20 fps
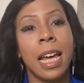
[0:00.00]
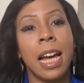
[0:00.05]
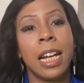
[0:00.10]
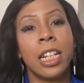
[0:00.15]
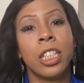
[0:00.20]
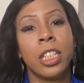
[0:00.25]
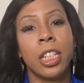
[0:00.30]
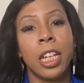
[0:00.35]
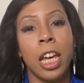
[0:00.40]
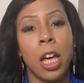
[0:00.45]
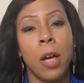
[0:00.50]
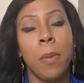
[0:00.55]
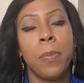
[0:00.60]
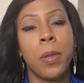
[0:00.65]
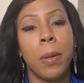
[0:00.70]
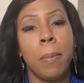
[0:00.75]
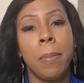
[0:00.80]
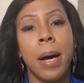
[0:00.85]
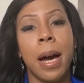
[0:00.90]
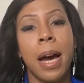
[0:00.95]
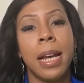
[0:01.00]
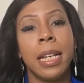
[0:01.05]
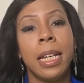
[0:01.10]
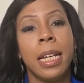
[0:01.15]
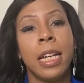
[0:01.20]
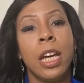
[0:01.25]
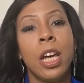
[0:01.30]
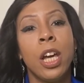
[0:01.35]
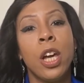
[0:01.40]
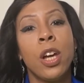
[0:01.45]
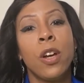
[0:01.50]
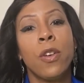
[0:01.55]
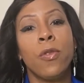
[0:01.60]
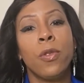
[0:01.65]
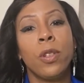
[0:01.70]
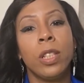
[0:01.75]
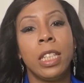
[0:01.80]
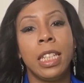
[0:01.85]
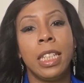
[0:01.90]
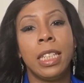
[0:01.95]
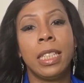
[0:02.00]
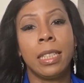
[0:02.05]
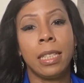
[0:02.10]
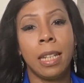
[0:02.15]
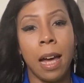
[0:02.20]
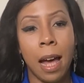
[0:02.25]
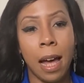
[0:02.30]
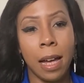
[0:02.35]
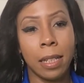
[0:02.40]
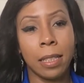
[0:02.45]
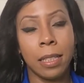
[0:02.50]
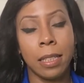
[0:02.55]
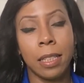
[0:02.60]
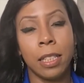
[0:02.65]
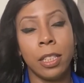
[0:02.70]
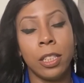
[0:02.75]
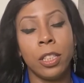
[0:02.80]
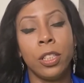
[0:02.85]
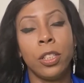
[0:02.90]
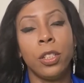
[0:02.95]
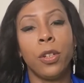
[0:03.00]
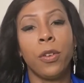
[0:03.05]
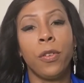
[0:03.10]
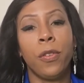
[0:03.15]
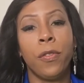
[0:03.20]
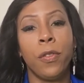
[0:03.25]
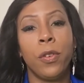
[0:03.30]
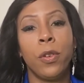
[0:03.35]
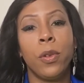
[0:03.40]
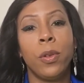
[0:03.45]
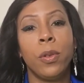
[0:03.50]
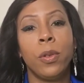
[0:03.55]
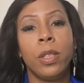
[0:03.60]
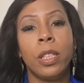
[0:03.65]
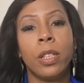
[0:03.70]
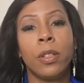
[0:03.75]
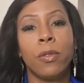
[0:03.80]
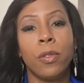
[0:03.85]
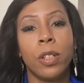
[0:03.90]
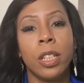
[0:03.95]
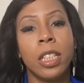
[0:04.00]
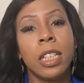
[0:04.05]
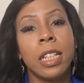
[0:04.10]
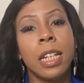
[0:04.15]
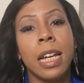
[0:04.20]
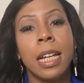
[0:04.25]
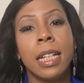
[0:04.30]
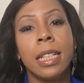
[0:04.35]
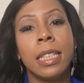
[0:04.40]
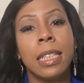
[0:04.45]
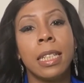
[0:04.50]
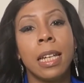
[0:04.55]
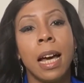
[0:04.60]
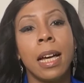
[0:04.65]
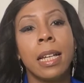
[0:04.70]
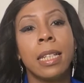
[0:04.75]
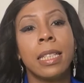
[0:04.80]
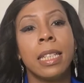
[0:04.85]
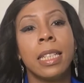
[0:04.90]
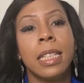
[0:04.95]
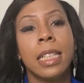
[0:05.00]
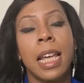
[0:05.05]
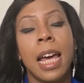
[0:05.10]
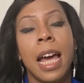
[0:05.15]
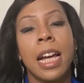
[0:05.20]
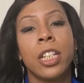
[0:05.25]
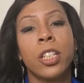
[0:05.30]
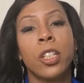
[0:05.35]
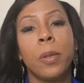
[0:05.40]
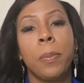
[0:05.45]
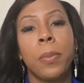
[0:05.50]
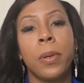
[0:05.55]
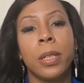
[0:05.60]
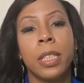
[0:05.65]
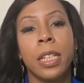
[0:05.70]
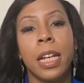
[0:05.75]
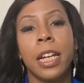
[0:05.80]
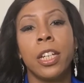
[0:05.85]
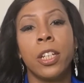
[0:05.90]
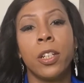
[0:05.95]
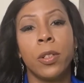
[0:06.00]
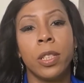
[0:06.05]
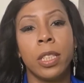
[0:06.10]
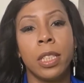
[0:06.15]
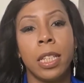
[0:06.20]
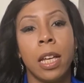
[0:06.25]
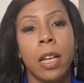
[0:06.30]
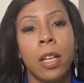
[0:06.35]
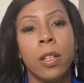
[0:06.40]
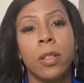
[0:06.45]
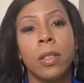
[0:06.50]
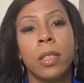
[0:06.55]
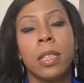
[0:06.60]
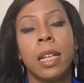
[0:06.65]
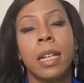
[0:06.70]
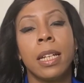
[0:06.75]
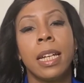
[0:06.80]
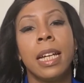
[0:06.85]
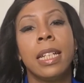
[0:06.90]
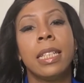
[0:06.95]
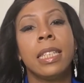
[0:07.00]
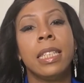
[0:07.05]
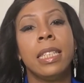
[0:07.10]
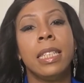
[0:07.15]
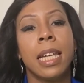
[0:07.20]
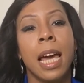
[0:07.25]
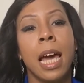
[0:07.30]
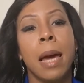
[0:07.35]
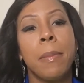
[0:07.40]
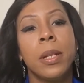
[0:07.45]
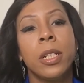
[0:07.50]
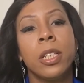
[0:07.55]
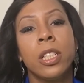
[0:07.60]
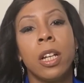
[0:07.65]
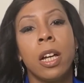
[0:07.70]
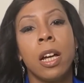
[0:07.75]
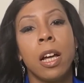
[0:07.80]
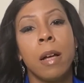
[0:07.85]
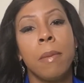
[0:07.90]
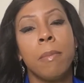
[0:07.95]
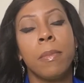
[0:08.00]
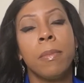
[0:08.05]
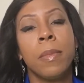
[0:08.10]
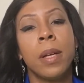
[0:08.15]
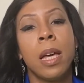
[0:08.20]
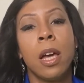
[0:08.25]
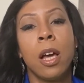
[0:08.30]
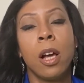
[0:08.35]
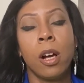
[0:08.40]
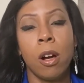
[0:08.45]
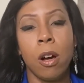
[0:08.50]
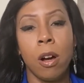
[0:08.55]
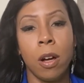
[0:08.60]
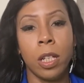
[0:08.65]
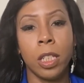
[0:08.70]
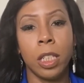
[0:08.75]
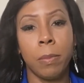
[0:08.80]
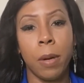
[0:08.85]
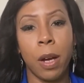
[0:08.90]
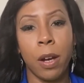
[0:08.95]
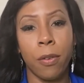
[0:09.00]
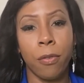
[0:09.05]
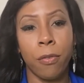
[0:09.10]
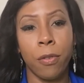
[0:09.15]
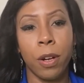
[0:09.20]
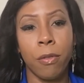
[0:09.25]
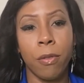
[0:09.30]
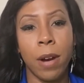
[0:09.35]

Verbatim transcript: actually help the body release toxins. Your foods rich in antioxidants actually protect your cells against damage caused by free